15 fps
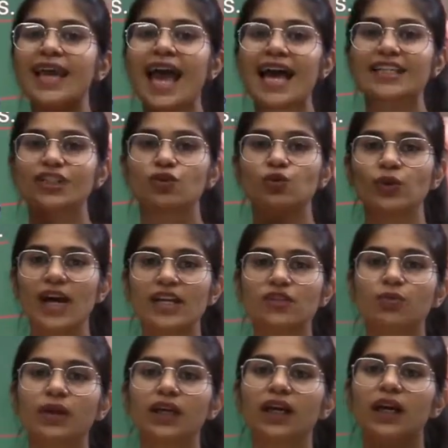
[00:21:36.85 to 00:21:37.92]
as soon as
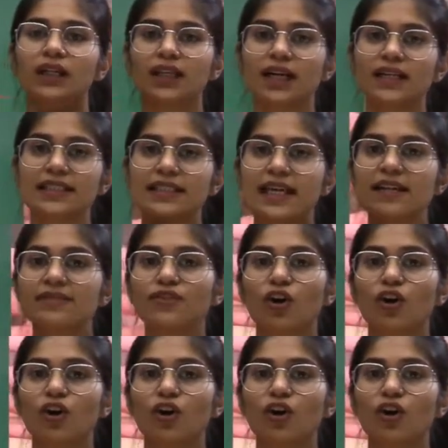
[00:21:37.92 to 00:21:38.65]
we cut ourselves,